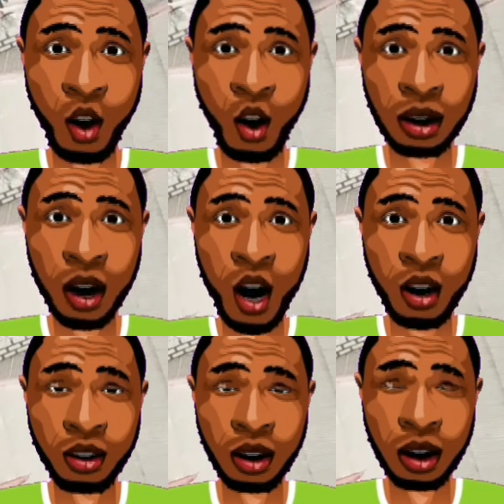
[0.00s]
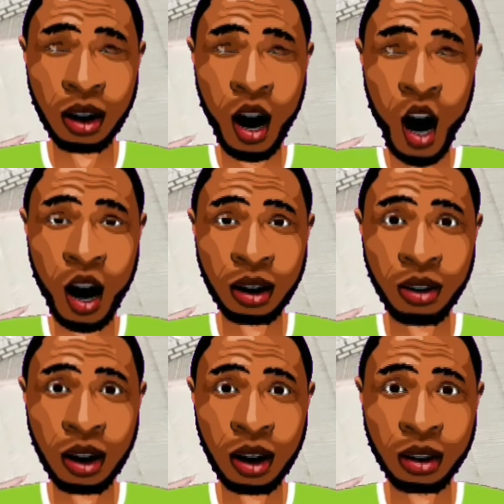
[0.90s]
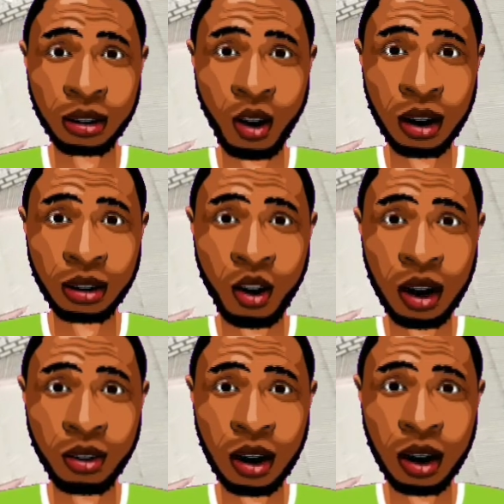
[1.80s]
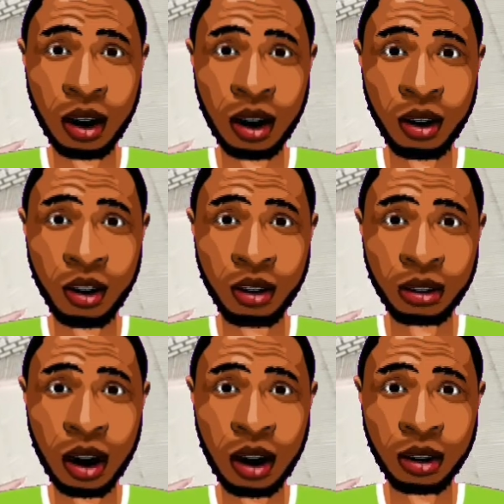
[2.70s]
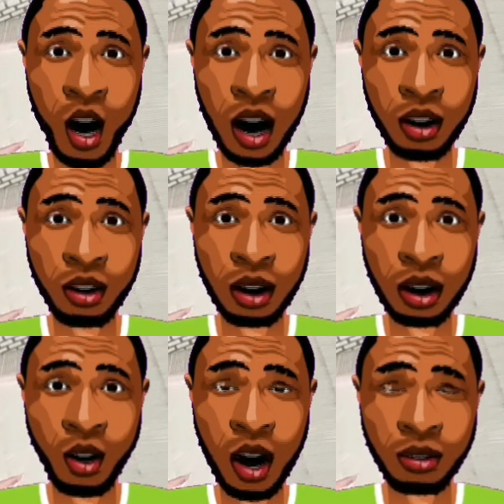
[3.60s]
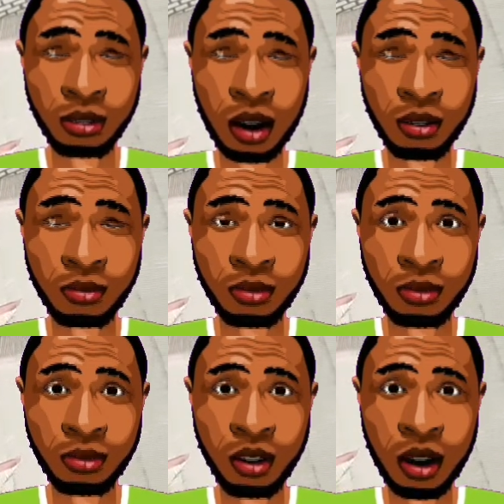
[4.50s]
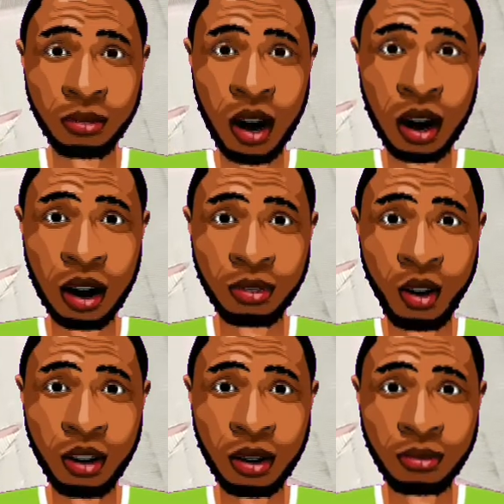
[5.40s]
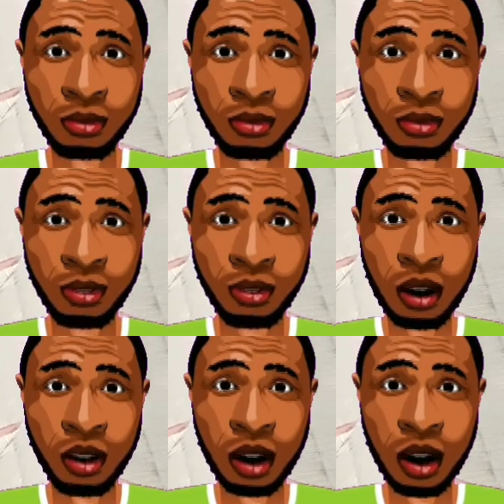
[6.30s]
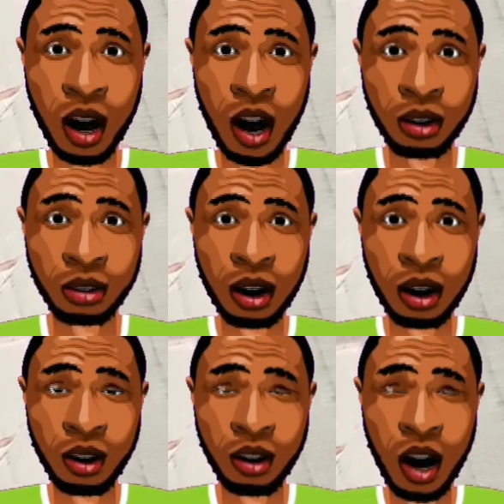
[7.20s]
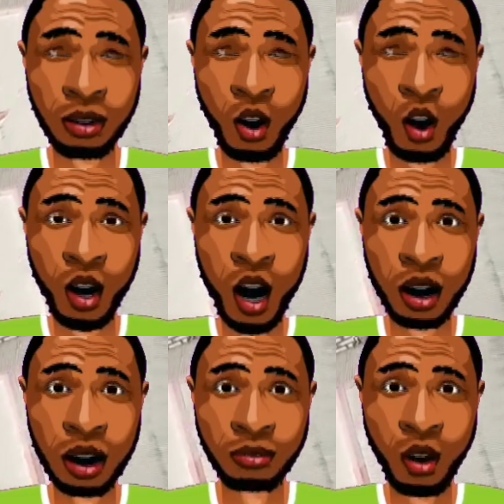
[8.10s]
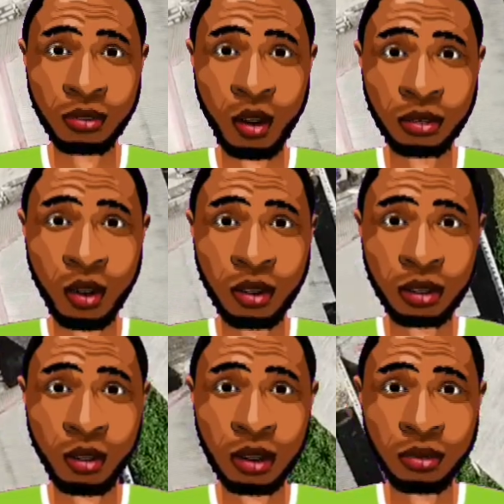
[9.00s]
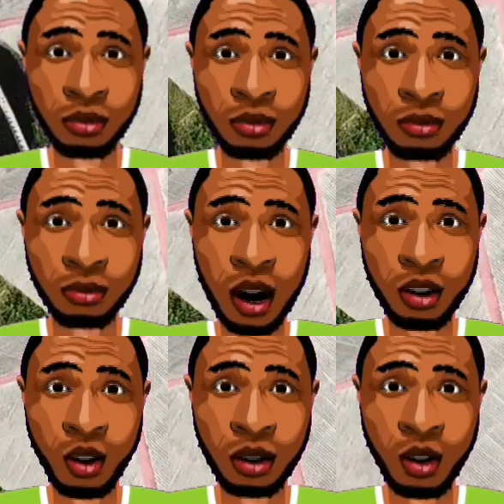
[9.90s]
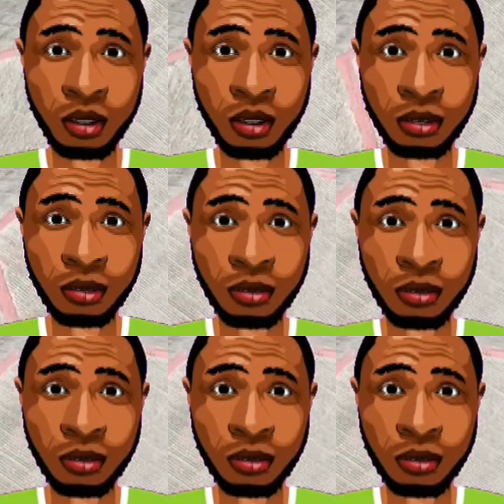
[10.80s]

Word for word: The neighborhood enjoys steady electricity, making it a good site to have a mini factory like a block industry. The land can also be used for agricultural enterprise like poultry or a fish pond.